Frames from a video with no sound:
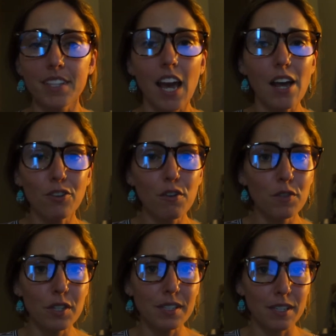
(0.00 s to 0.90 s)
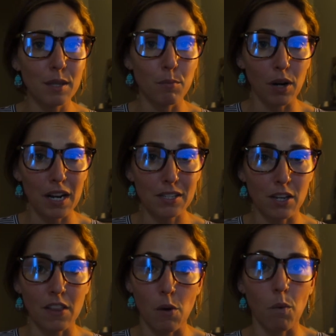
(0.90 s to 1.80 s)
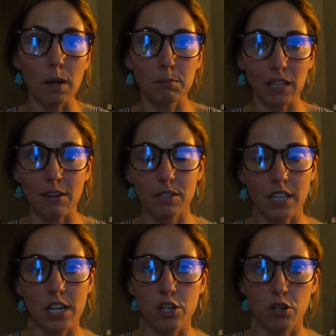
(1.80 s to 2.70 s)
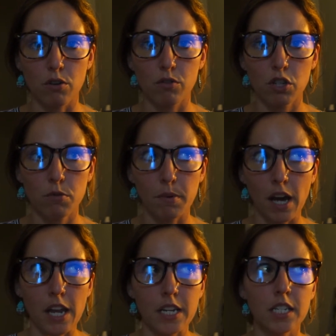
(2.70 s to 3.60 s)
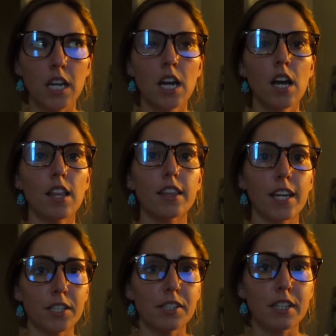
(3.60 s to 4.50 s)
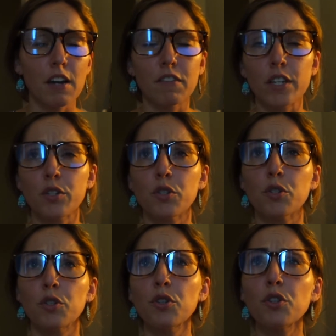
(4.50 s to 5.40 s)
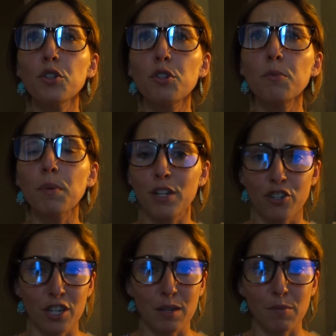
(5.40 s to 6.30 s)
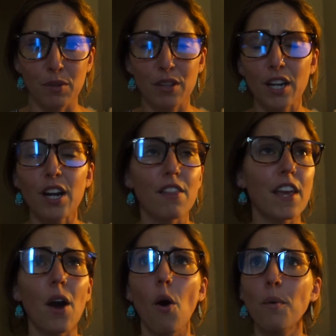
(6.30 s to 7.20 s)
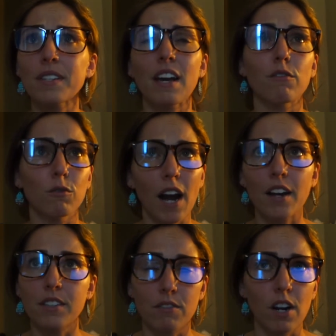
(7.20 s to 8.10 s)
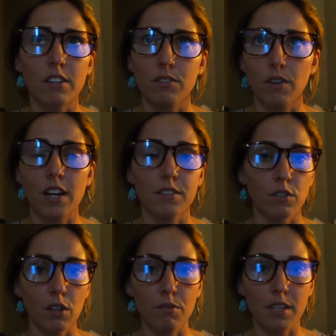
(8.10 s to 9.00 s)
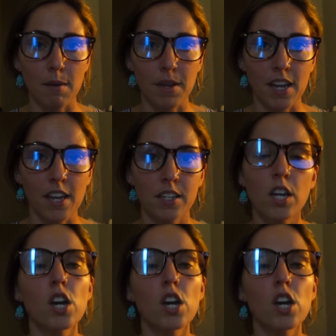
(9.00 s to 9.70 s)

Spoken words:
I don't know if you could see the price on that one blouse that I showed you, but their stuff is super cheap. They always have racks and racks and racks of clothes coming in.